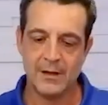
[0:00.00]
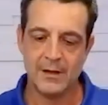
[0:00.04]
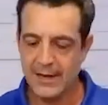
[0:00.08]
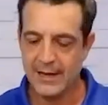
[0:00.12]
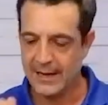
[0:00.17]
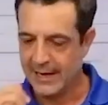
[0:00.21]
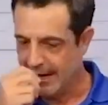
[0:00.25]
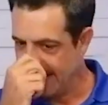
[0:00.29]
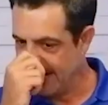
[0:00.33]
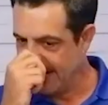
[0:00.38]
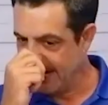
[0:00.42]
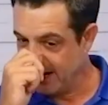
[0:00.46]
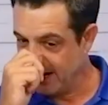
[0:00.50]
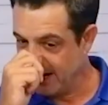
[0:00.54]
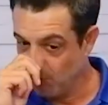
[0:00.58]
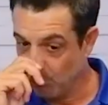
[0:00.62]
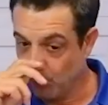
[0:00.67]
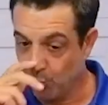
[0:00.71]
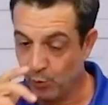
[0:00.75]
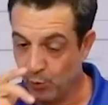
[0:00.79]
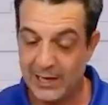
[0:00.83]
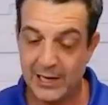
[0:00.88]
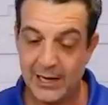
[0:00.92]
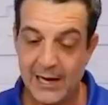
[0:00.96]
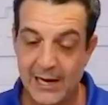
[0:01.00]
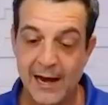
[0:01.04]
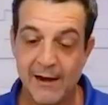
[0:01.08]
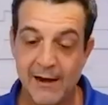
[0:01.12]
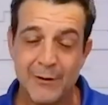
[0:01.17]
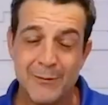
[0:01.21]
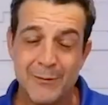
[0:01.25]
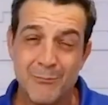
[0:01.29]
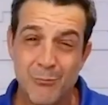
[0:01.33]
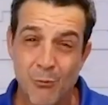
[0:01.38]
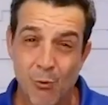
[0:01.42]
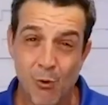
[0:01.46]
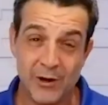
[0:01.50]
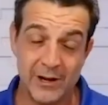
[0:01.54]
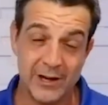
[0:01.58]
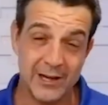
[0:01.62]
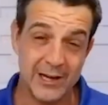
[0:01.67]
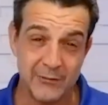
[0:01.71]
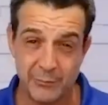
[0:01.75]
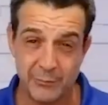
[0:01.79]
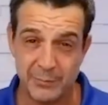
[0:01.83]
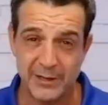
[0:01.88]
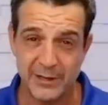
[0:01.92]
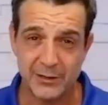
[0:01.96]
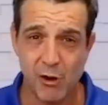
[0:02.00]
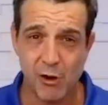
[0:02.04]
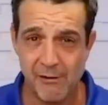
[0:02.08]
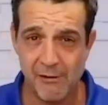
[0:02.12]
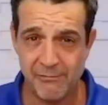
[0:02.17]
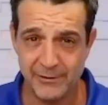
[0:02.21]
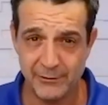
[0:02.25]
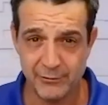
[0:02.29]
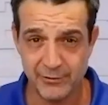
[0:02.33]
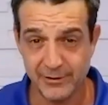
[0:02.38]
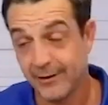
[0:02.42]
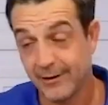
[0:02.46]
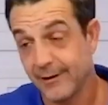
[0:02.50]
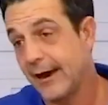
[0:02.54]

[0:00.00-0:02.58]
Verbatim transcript: And we, every morning, he's a big coffee drinker.